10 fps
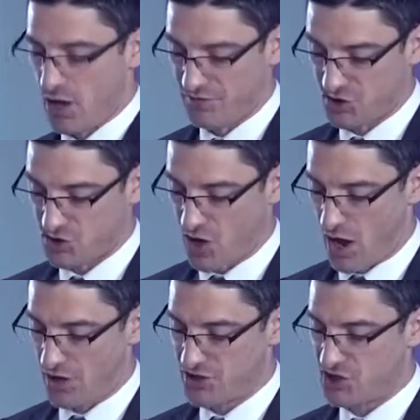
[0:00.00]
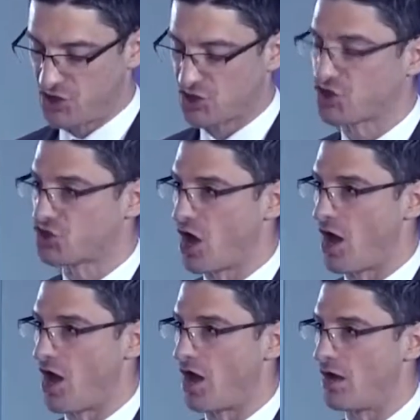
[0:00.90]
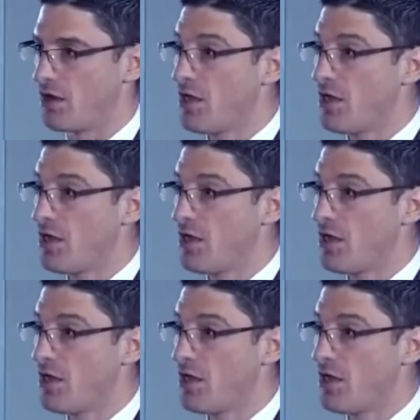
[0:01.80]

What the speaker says: have started to stir,